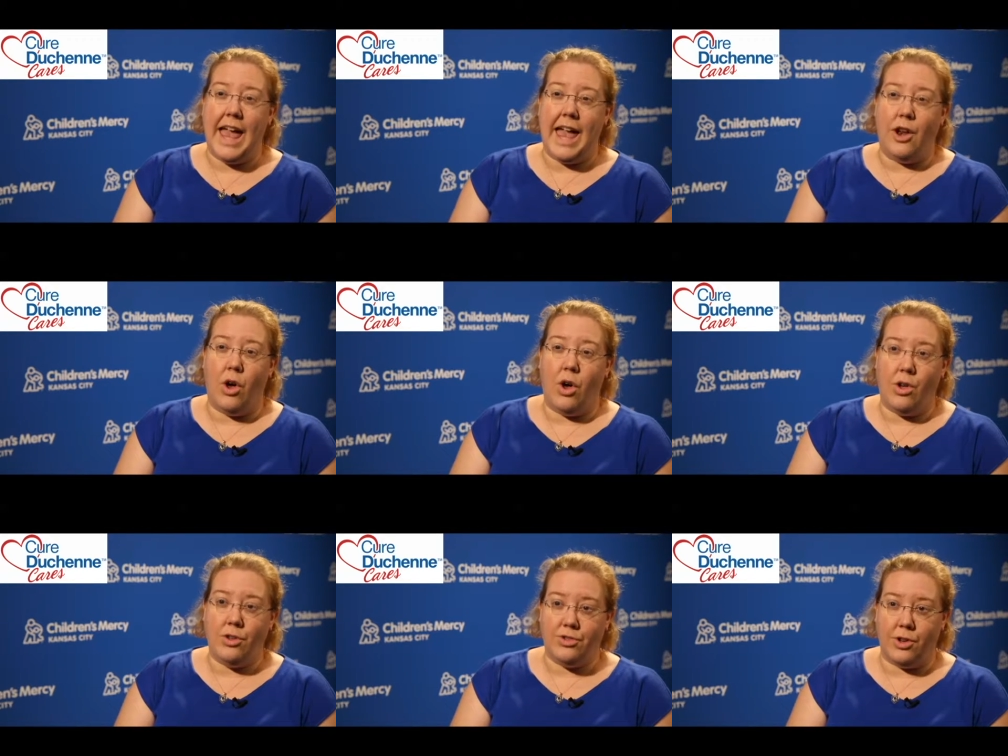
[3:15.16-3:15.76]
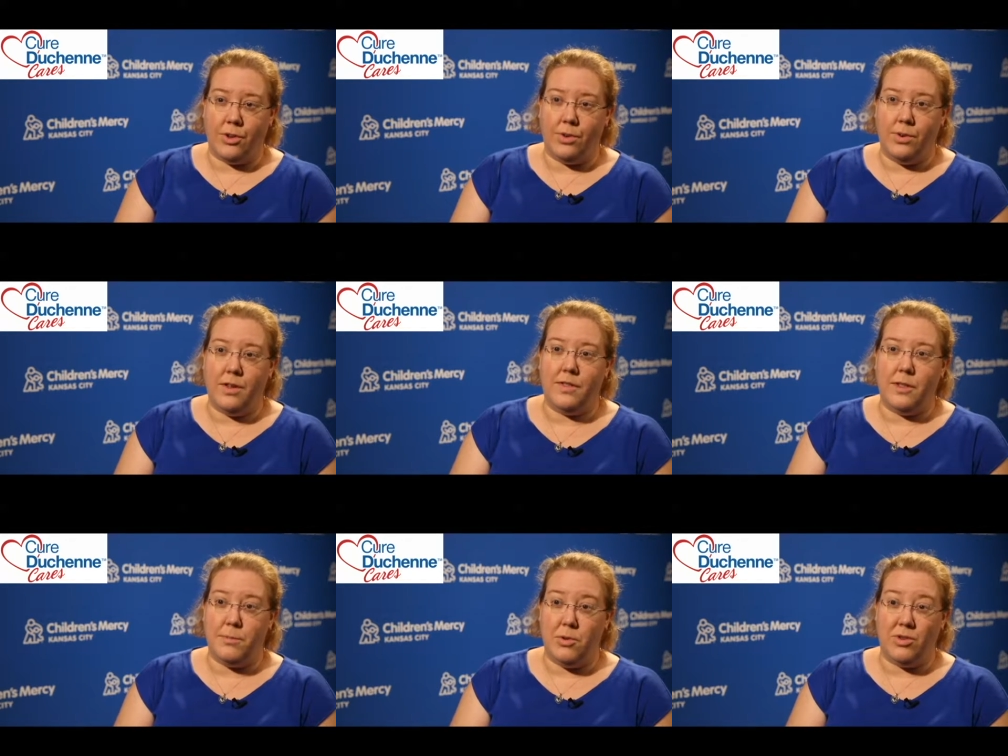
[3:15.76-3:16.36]
And also,
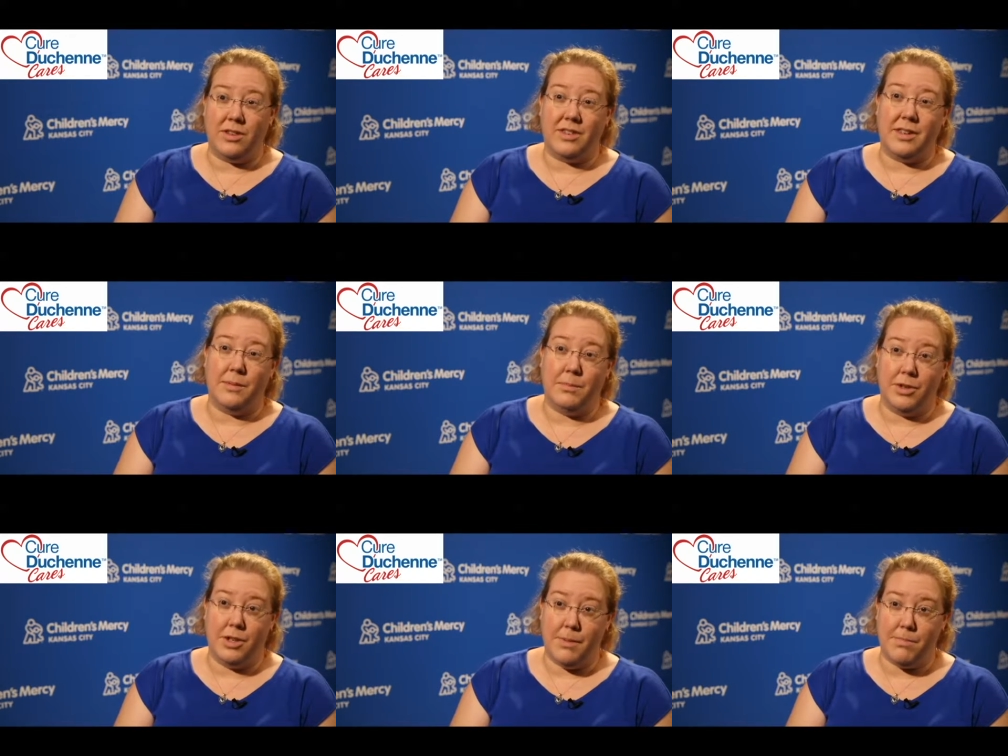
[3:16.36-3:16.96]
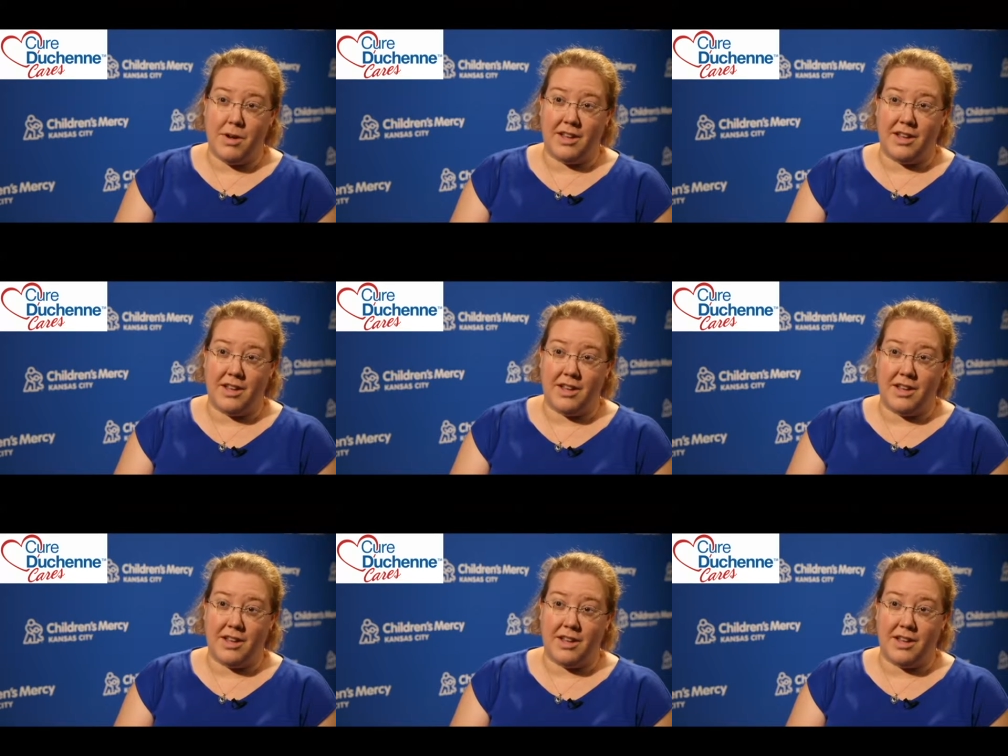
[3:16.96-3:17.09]
the mucus can build up